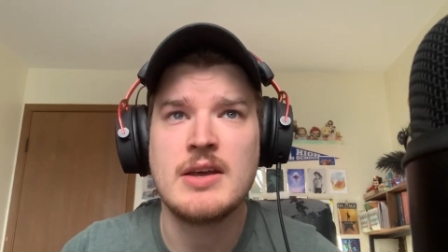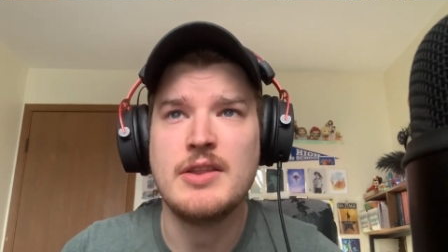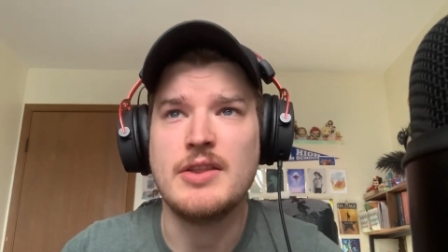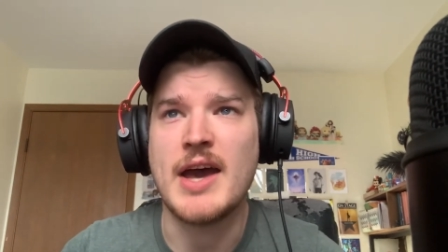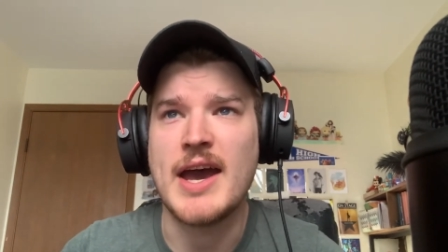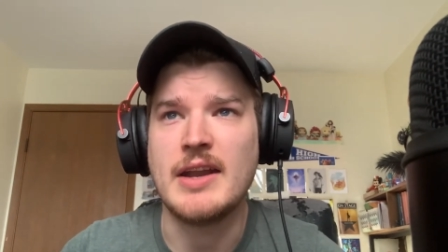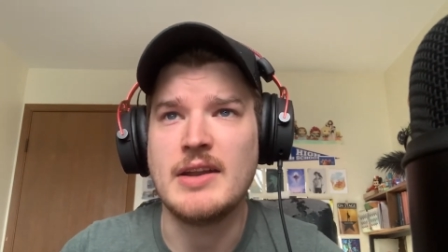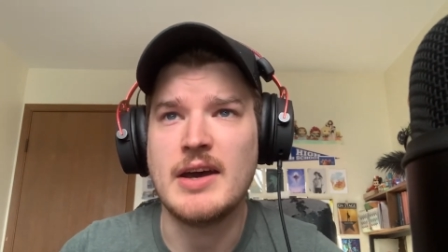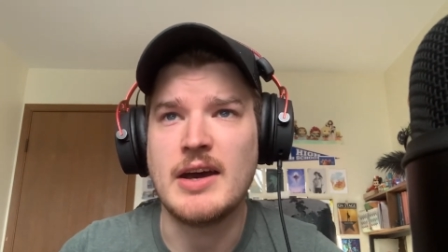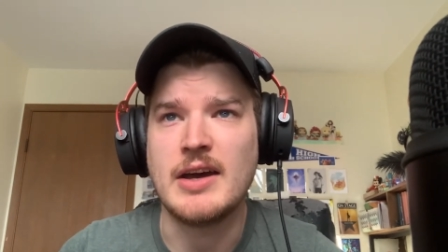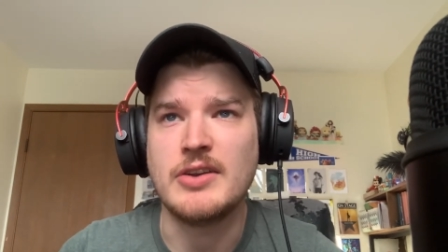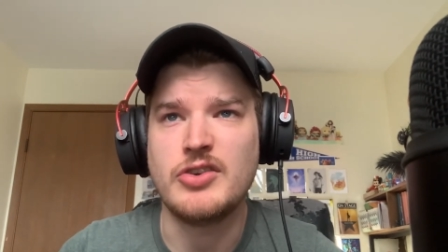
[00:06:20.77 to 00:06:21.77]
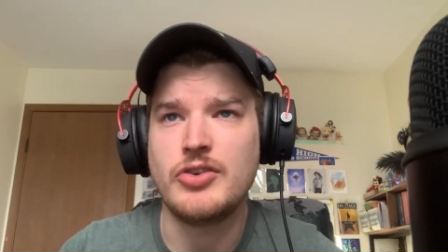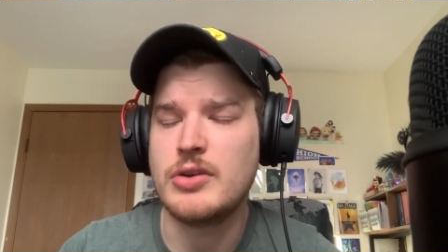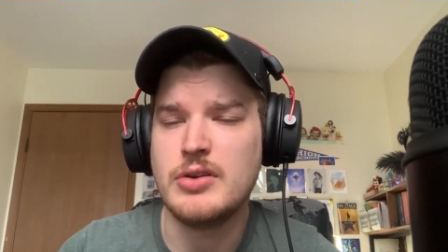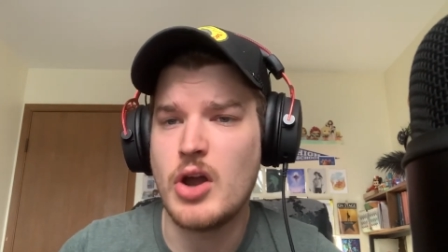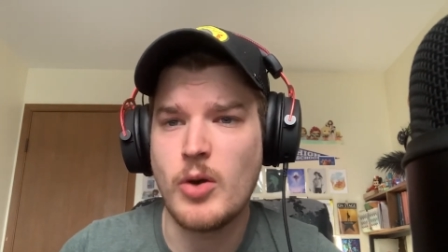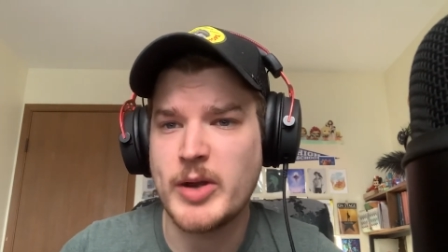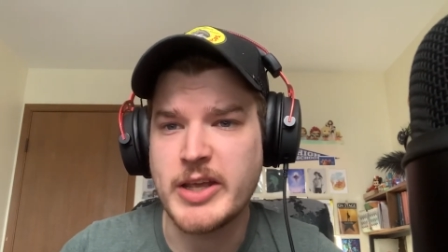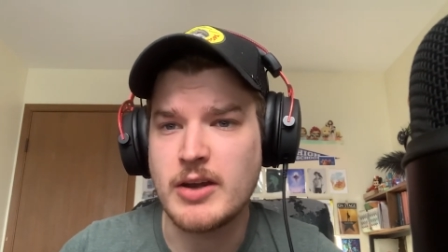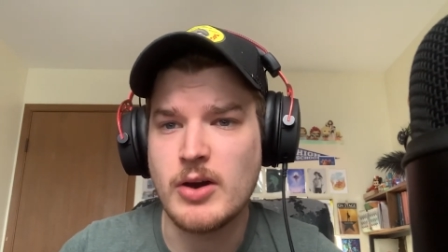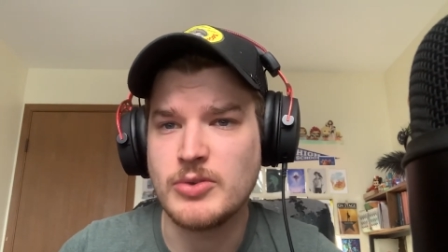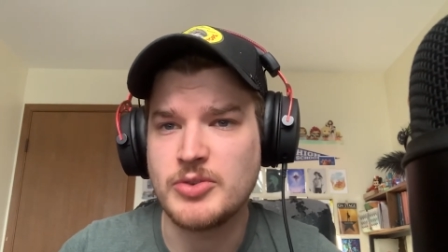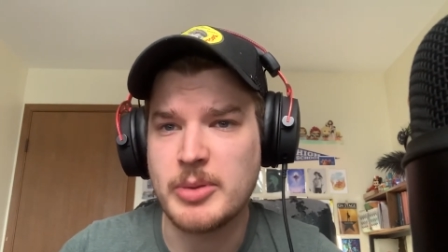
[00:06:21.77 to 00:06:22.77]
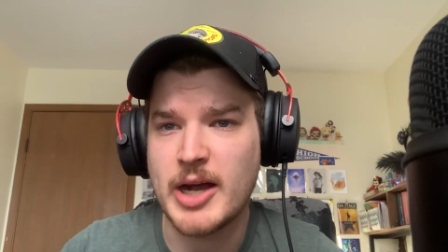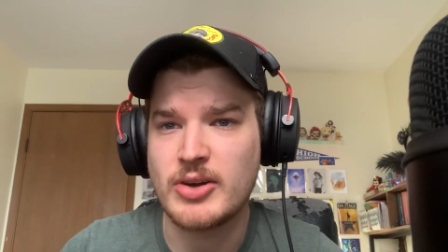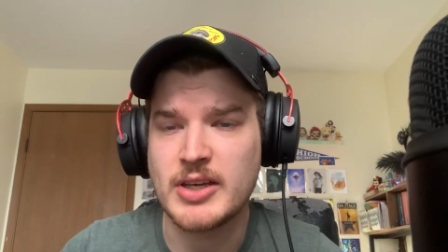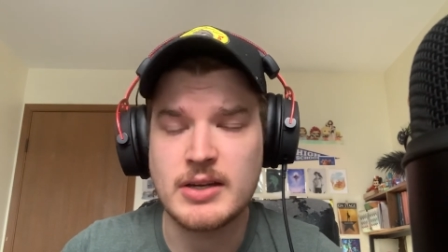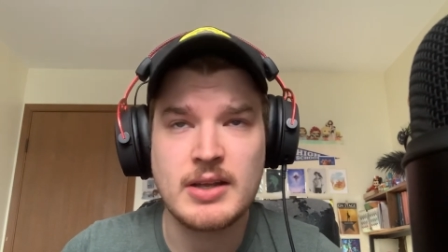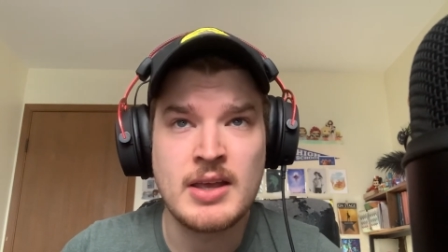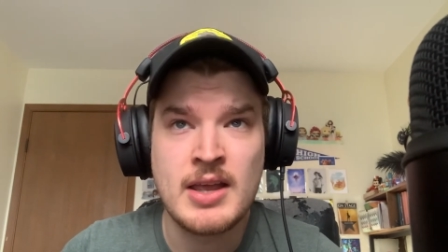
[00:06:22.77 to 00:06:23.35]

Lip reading: that nobody knows about it.